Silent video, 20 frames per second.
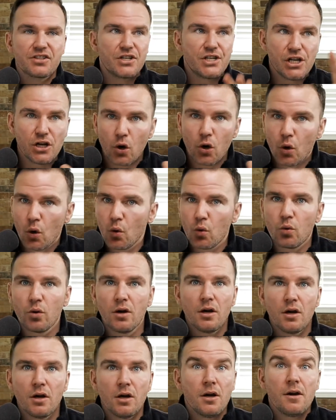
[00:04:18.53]
no
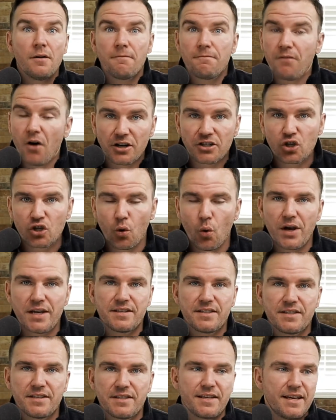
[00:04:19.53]
font
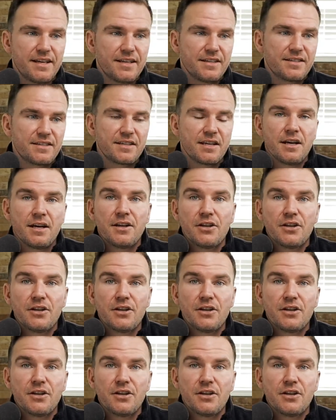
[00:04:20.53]
choices,